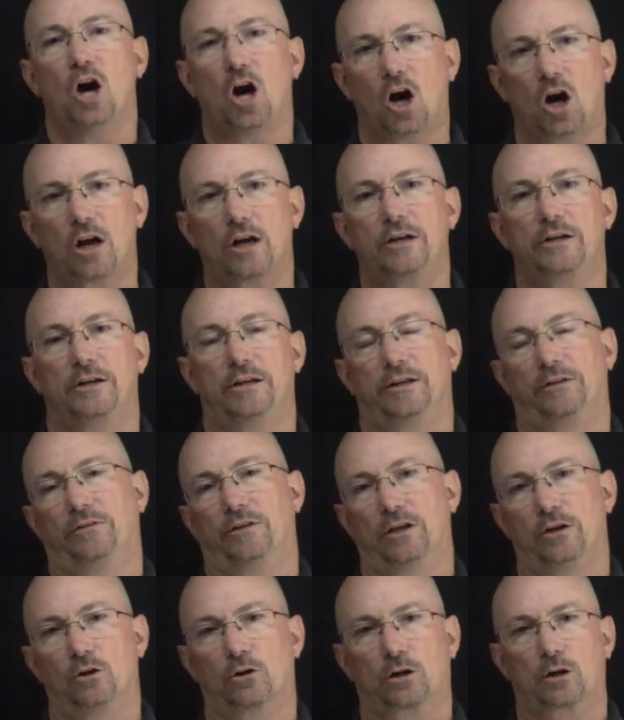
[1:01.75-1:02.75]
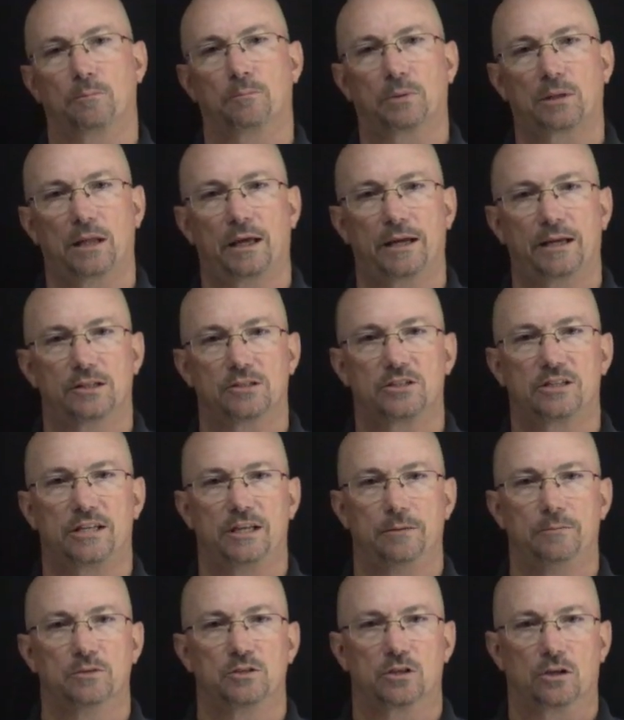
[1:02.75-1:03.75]
auditing that your compliance
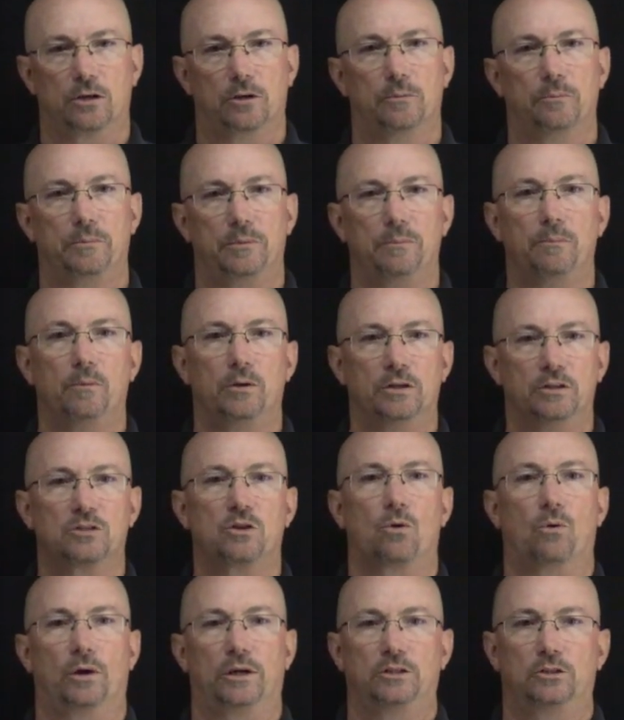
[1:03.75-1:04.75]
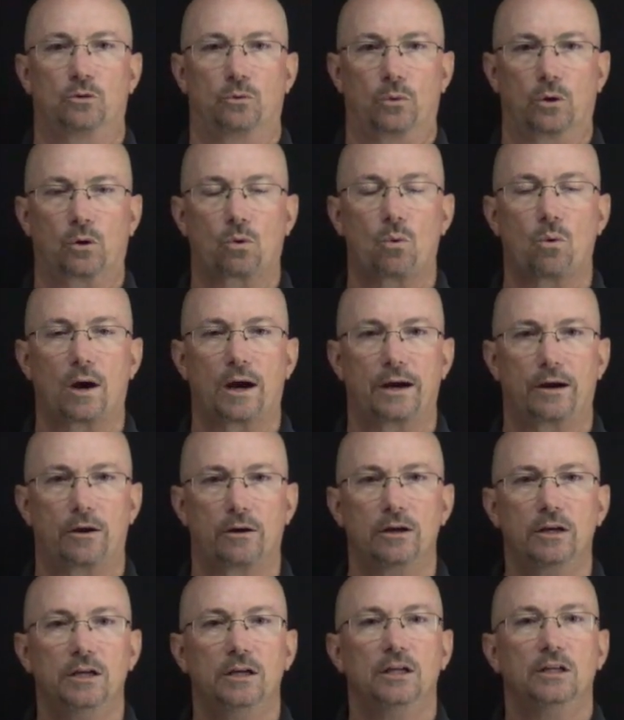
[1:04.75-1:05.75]
team is going to
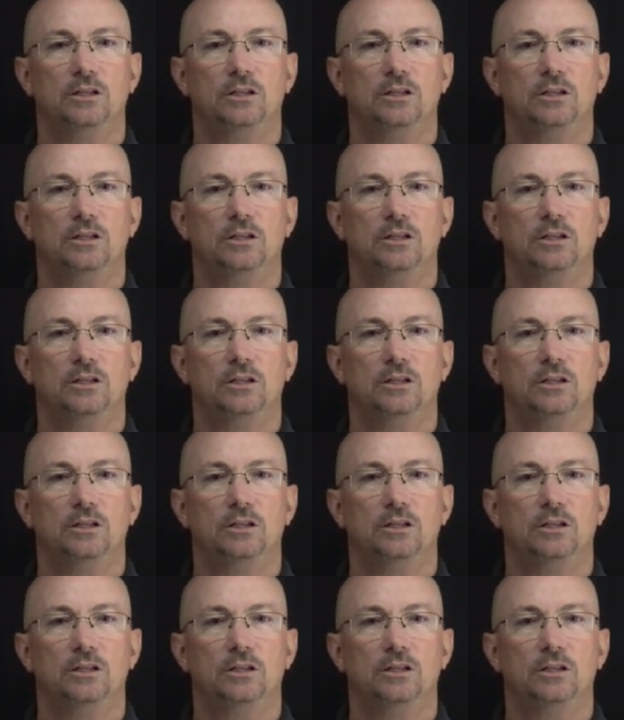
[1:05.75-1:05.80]
require